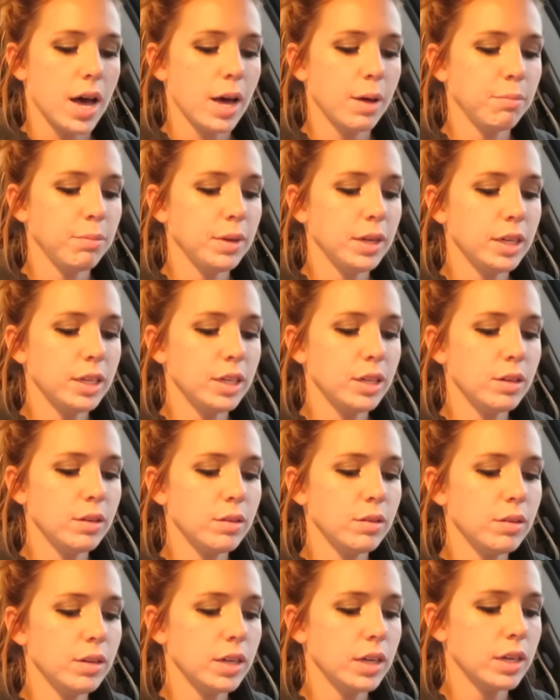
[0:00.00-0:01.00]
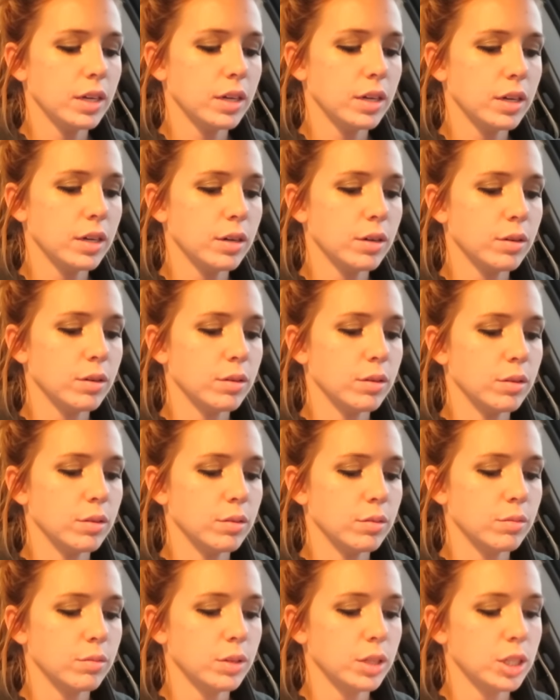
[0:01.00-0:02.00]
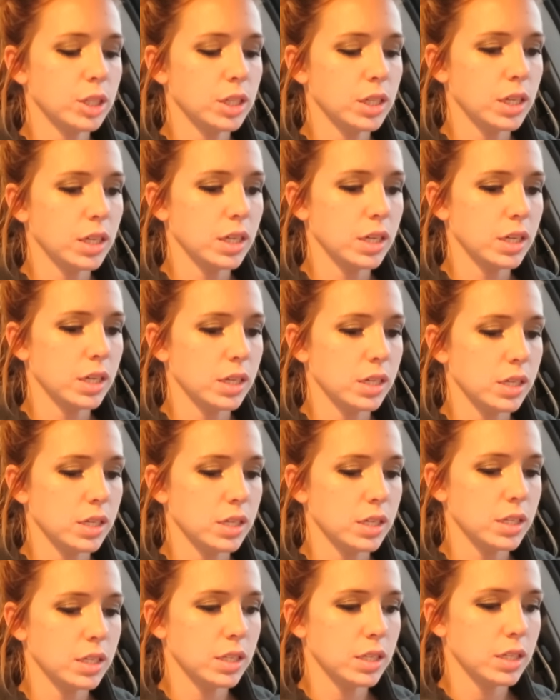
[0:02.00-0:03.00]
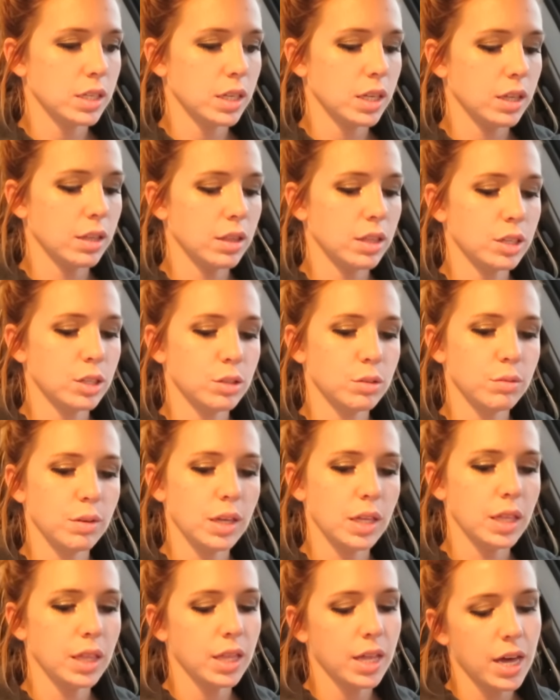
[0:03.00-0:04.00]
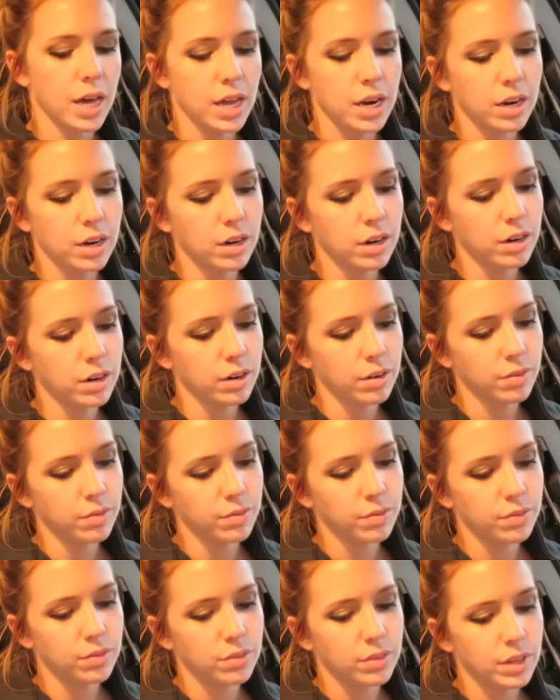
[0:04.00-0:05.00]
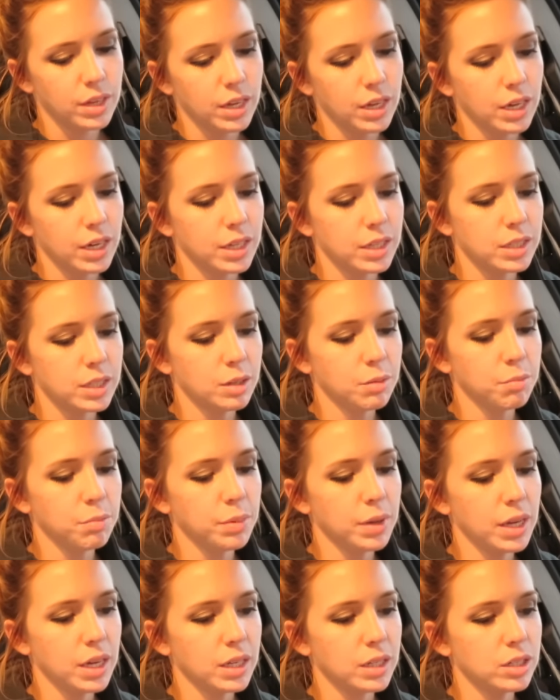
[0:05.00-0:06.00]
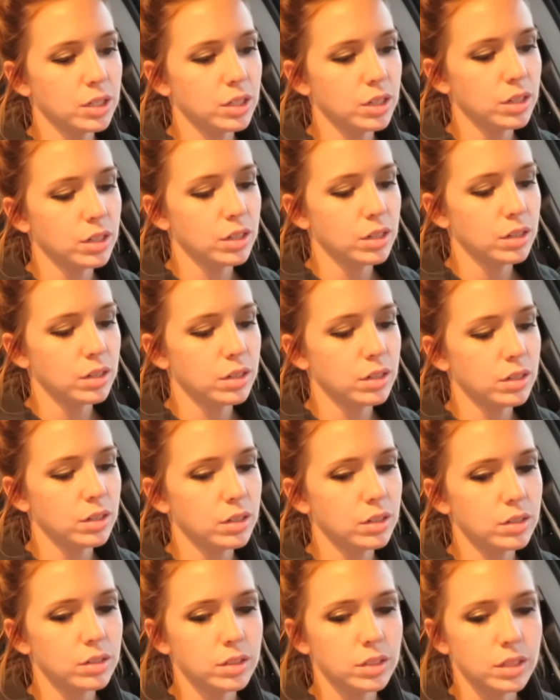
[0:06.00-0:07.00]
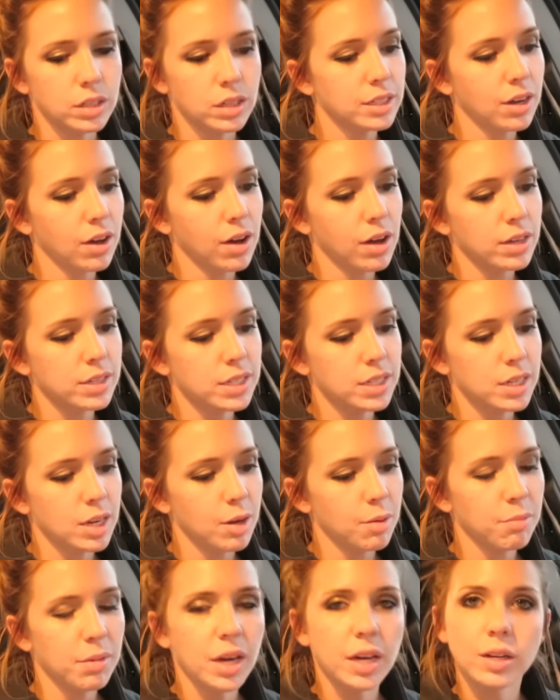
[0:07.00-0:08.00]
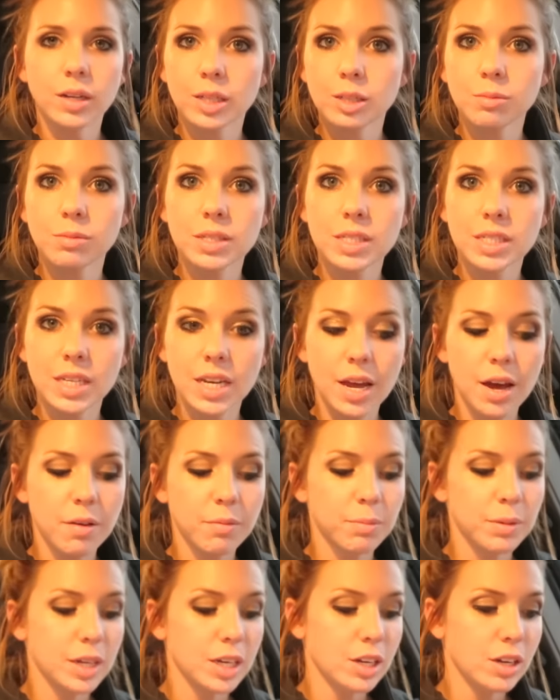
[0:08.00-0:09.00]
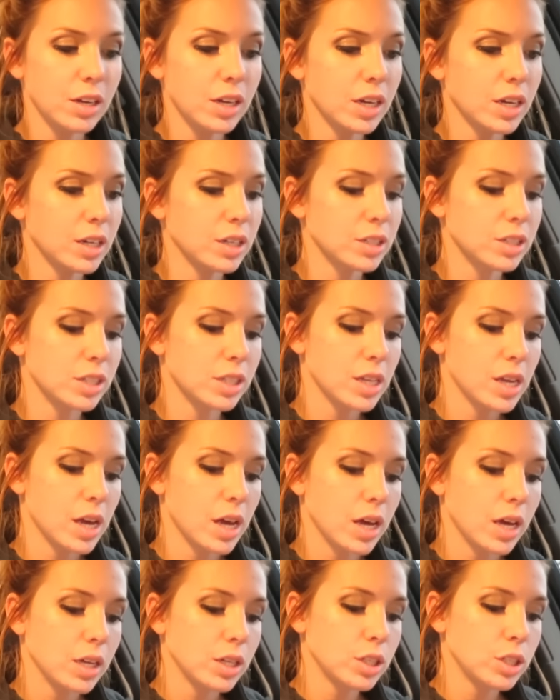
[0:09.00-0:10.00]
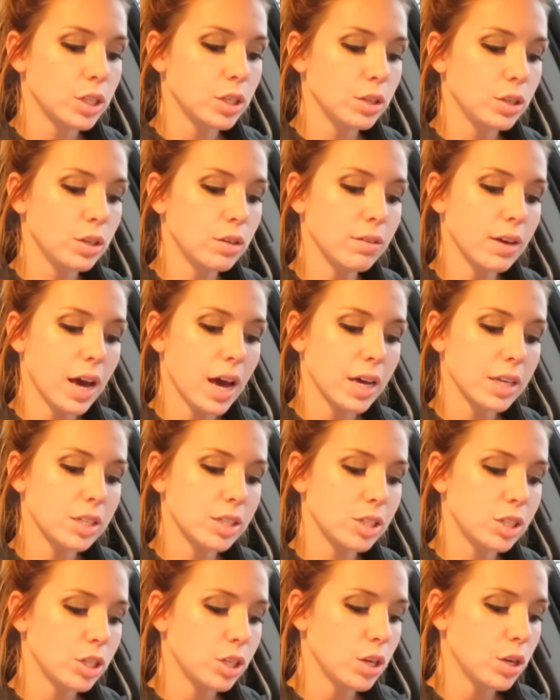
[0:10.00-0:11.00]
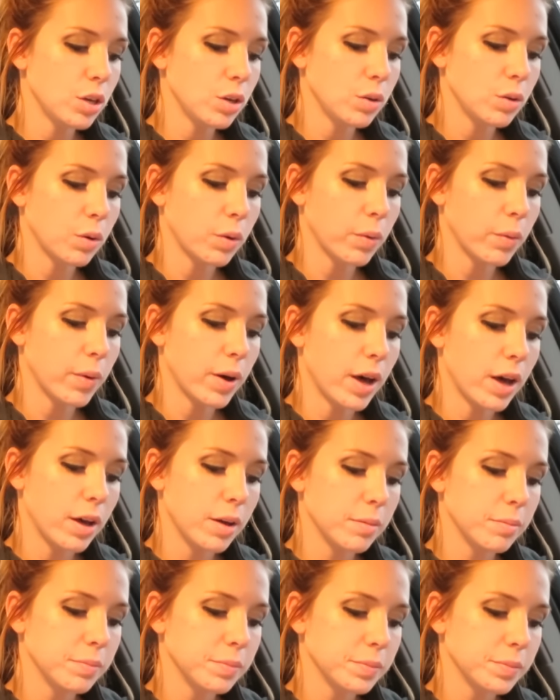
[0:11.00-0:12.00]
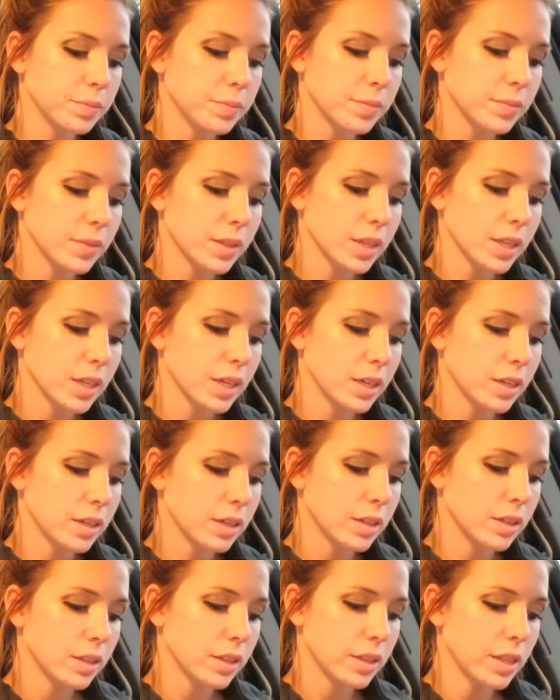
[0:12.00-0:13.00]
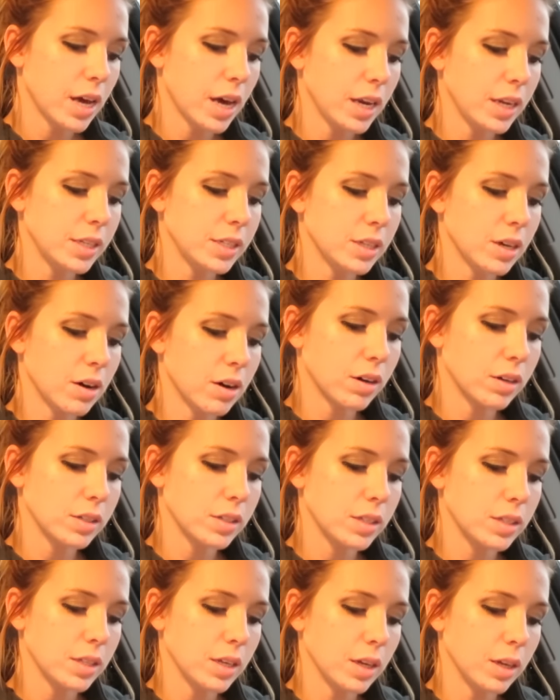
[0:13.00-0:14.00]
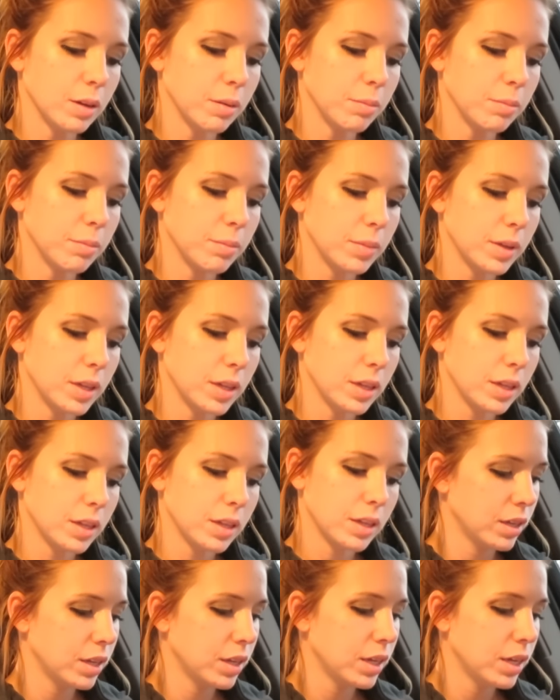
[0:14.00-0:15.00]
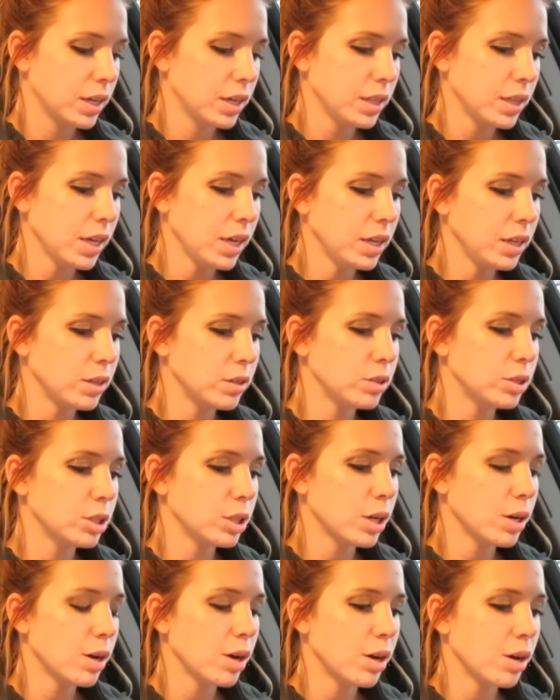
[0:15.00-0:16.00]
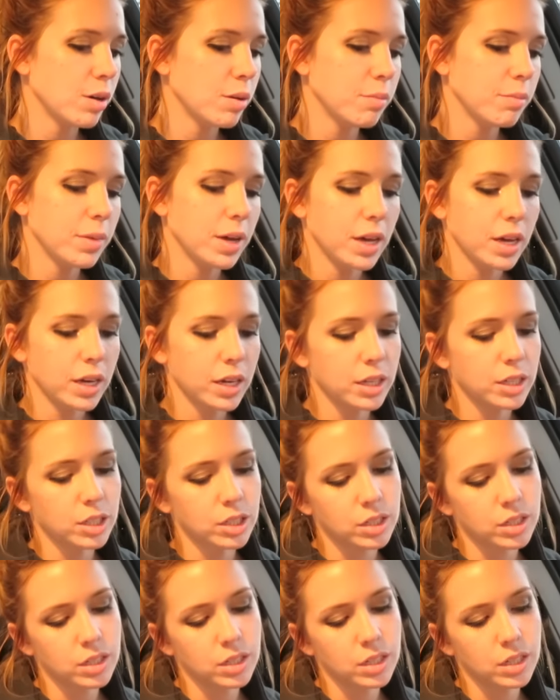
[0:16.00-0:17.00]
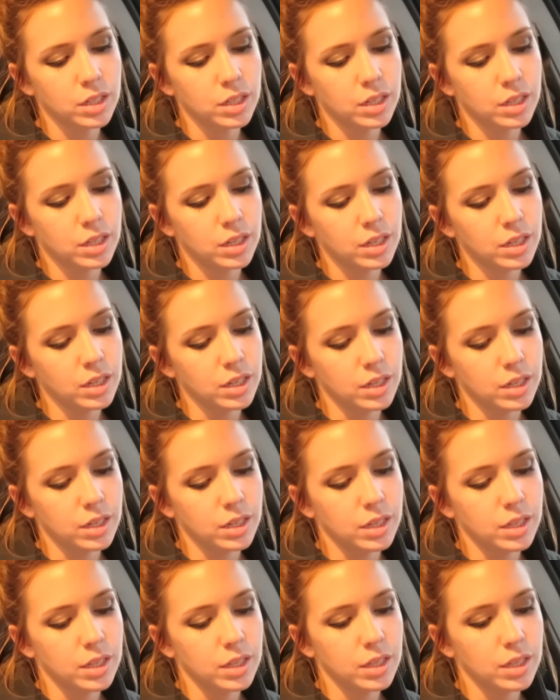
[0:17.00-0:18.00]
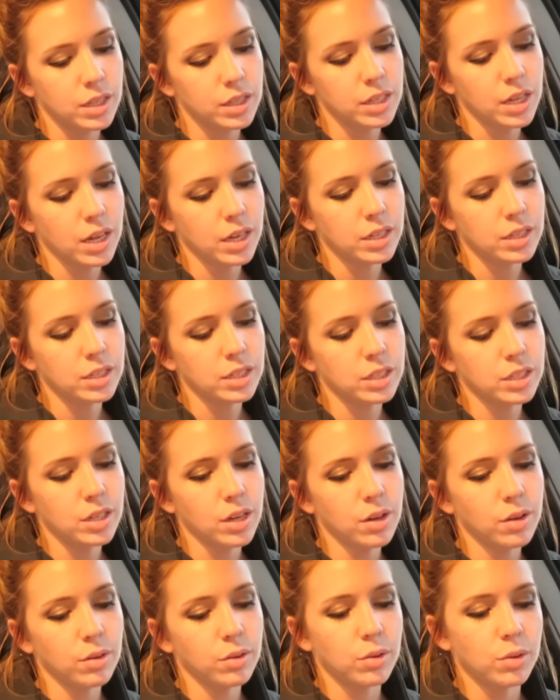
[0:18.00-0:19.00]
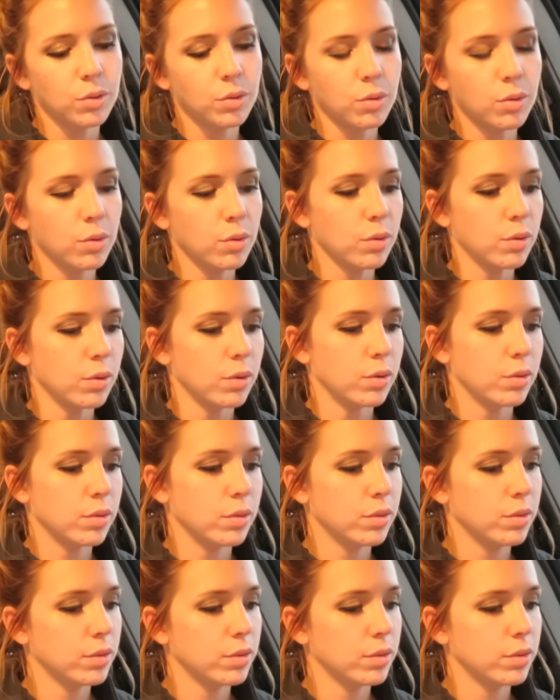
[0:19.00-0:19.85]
Happy New Year wishes. The sweet letter and some pictures. It's awesome. Merry Christmas and Happy New Year's to you guys too. That is awesome. Thank you so much. That is so cool.